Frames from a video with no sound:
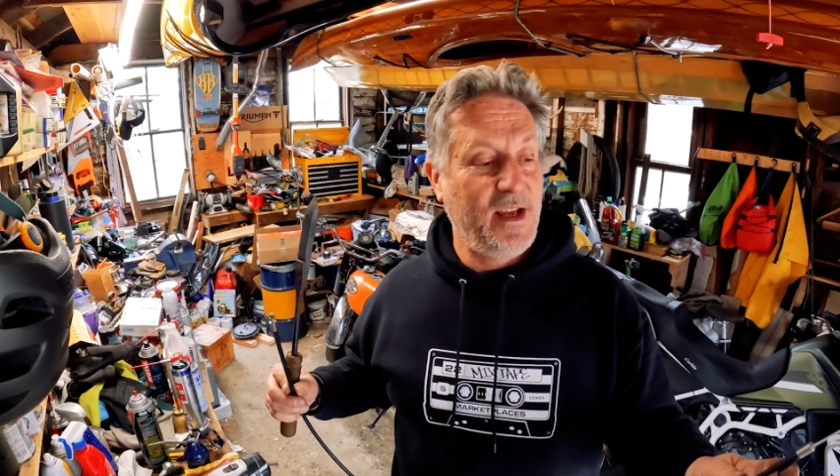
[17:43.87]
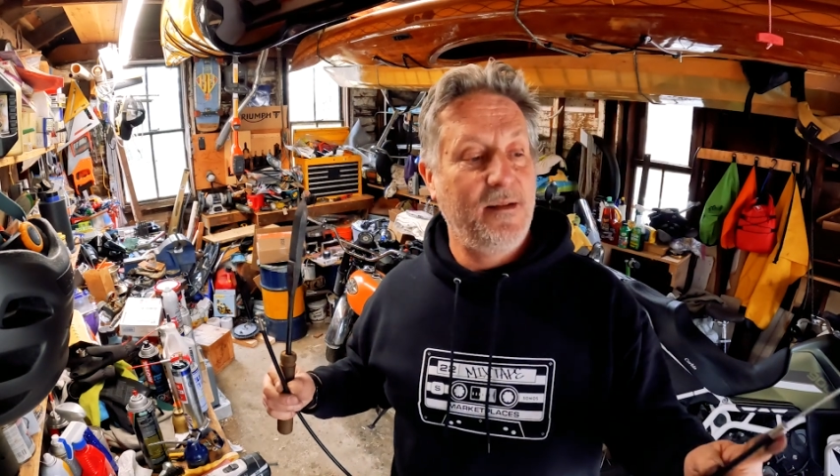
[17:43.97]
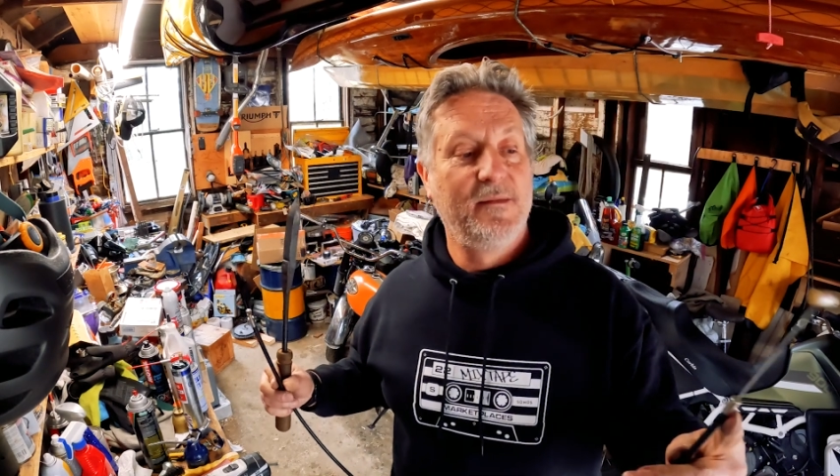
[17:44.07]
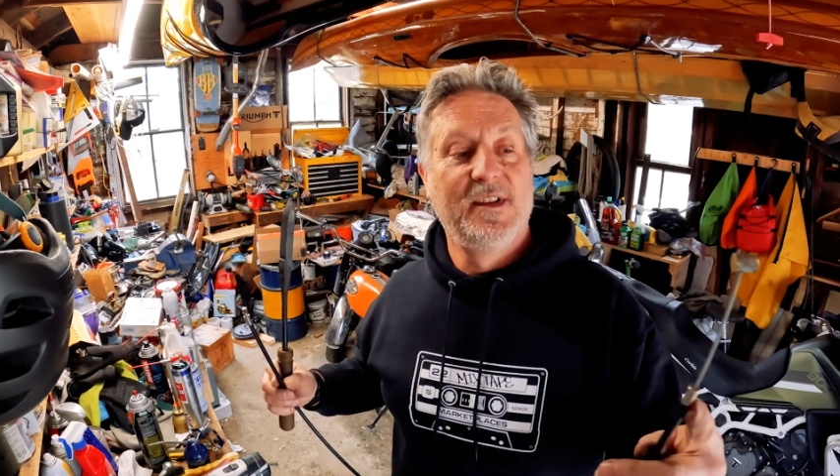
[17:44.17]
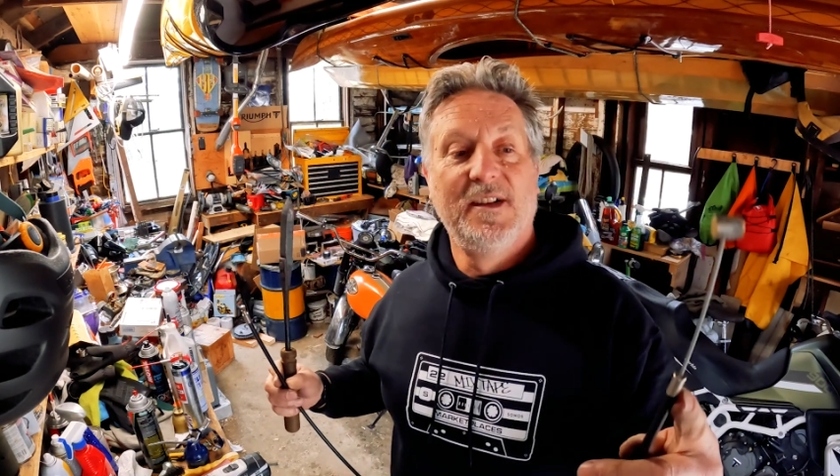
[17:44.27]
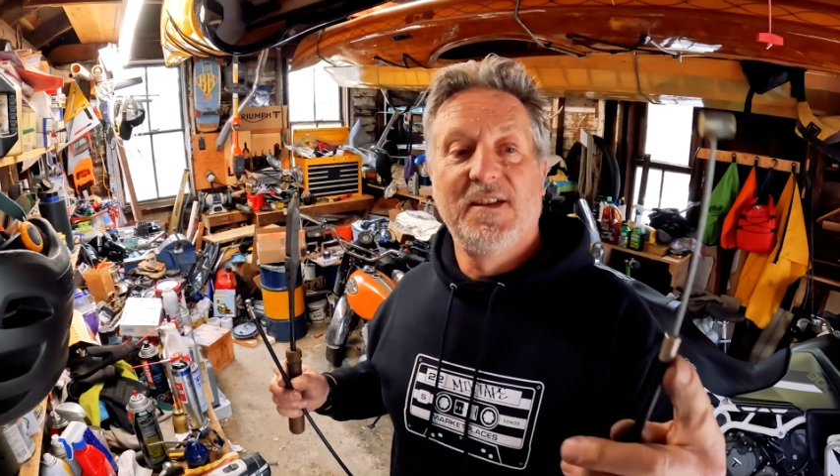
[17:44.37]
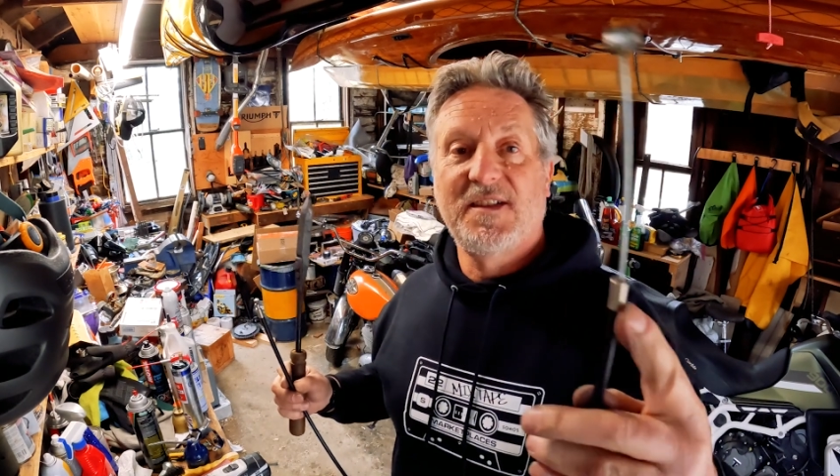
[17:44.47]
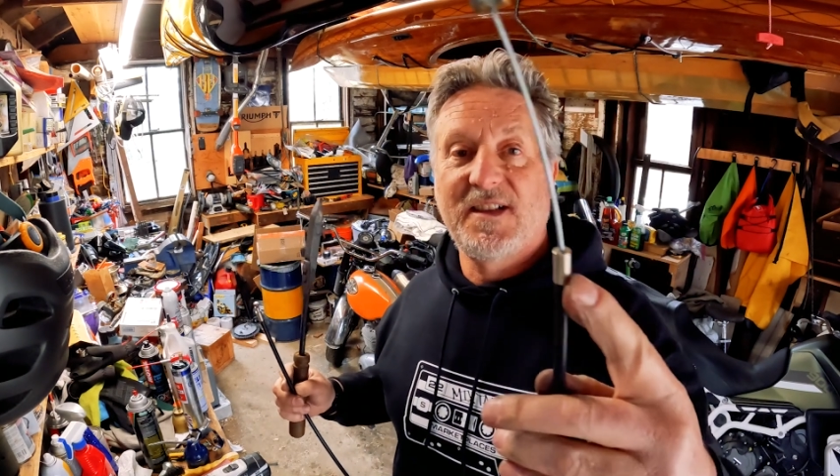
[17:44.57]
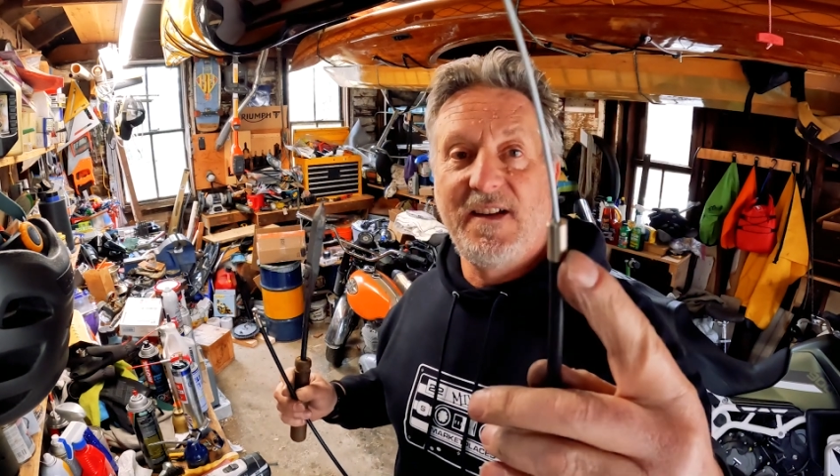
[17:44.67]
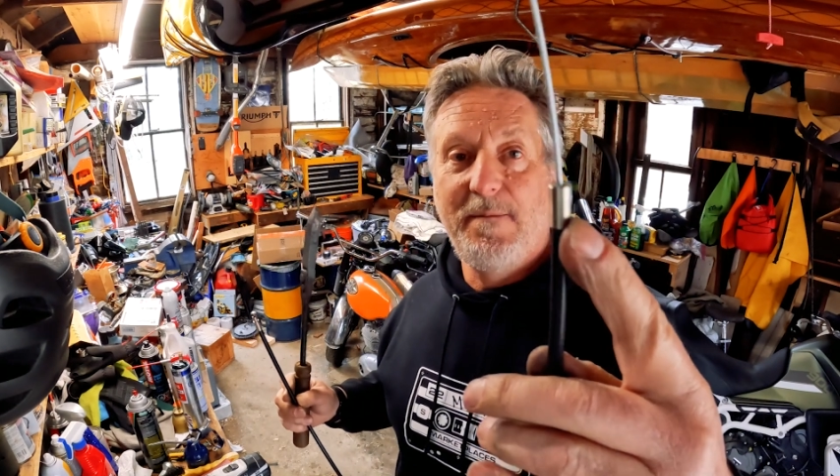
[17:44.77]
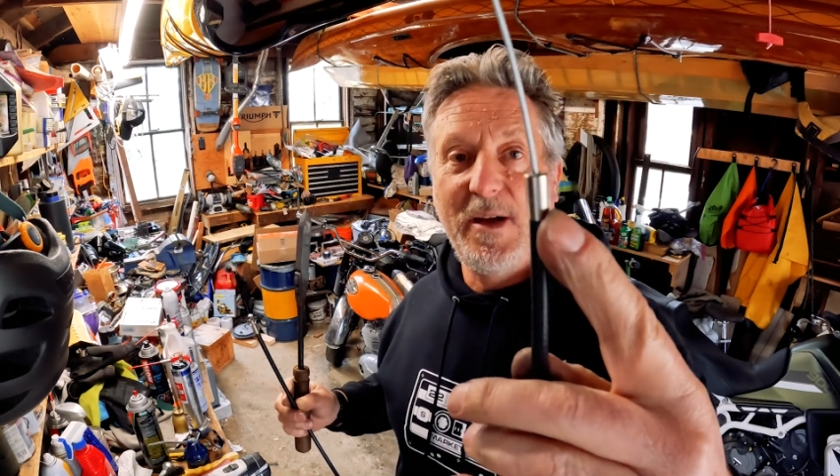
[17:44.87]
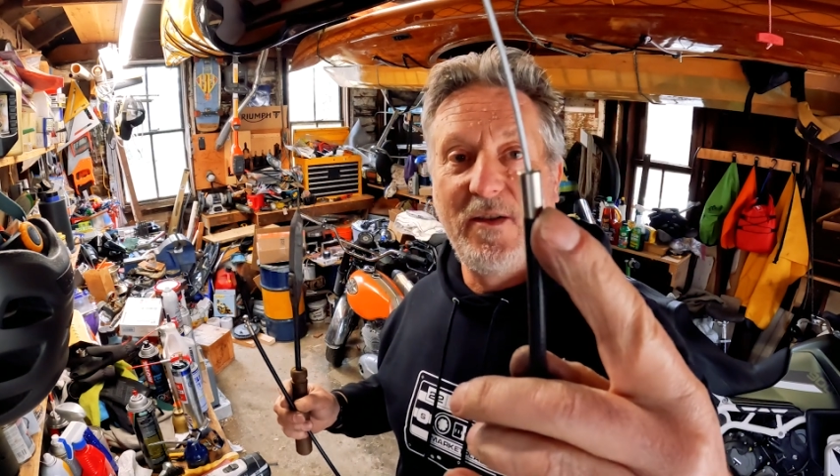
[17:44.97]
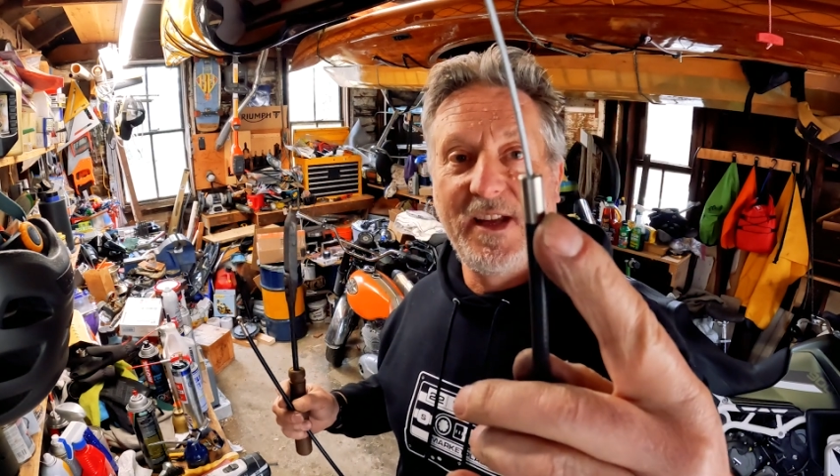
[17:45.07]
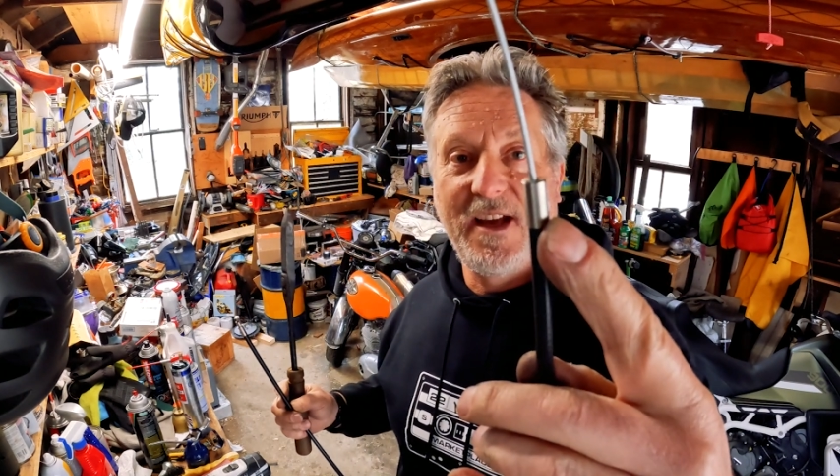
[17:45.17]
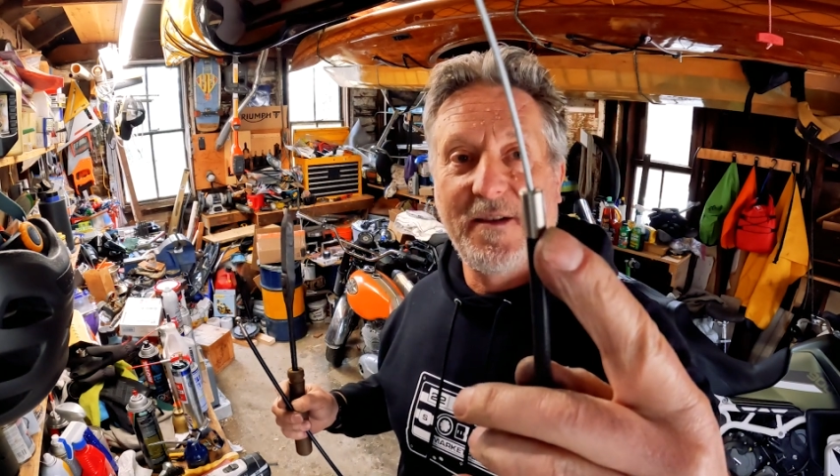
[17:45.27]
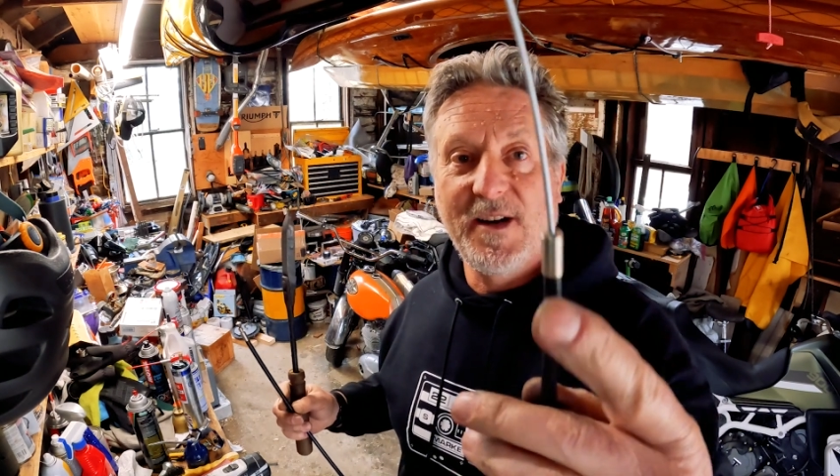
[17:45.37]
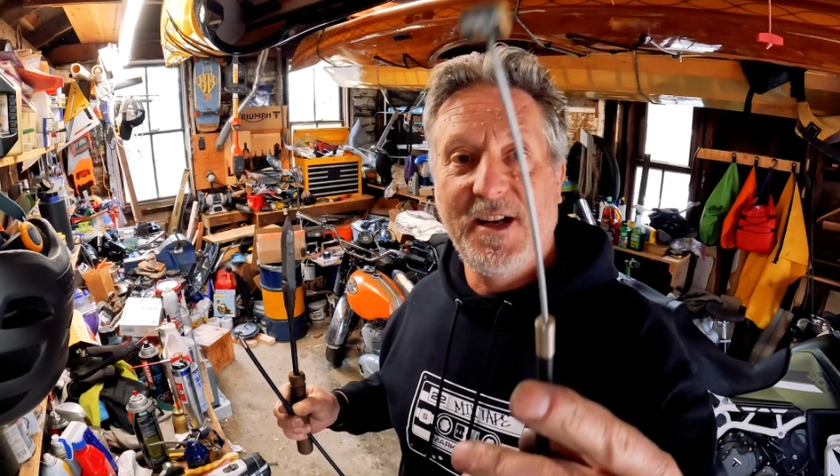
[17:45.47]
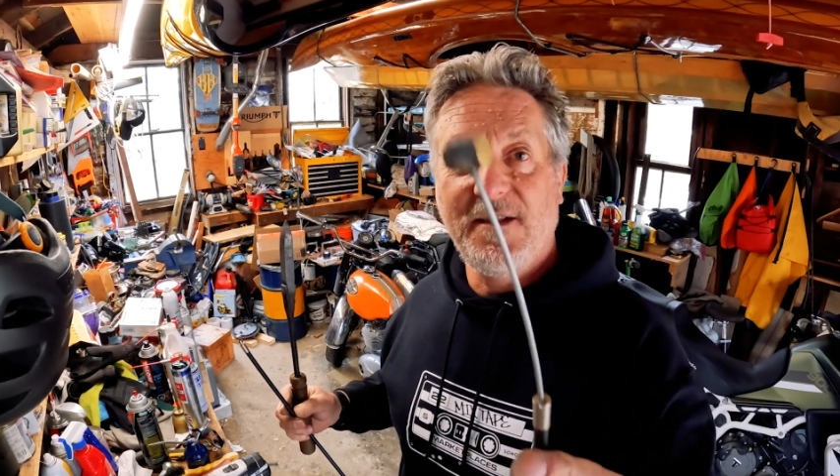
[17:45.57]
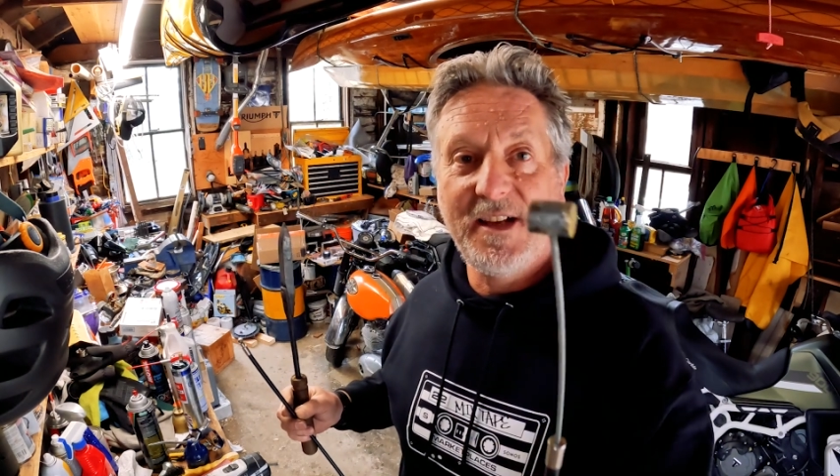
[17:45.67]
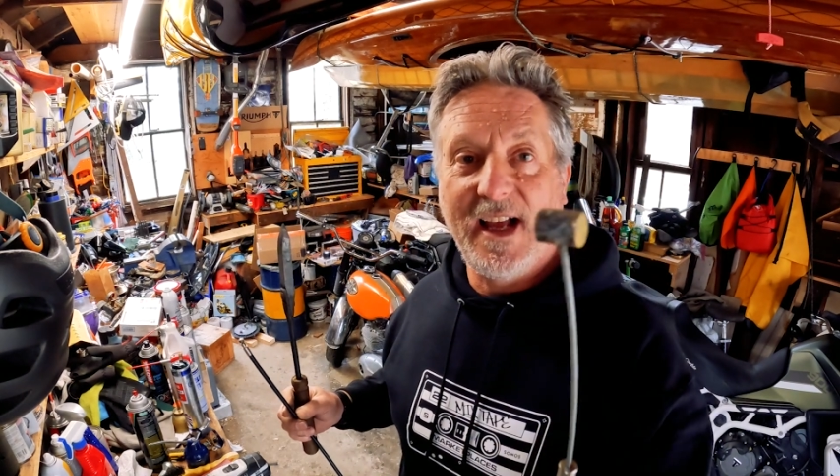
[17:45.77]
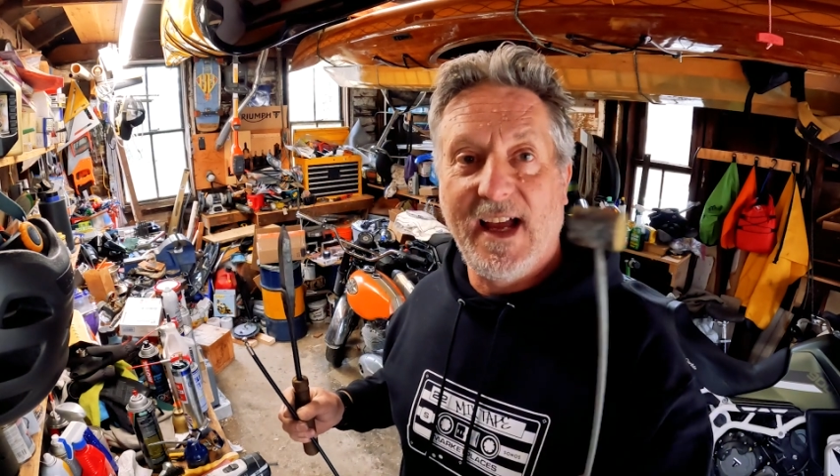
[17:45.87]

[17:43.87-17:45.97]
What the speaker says: bit on the other end,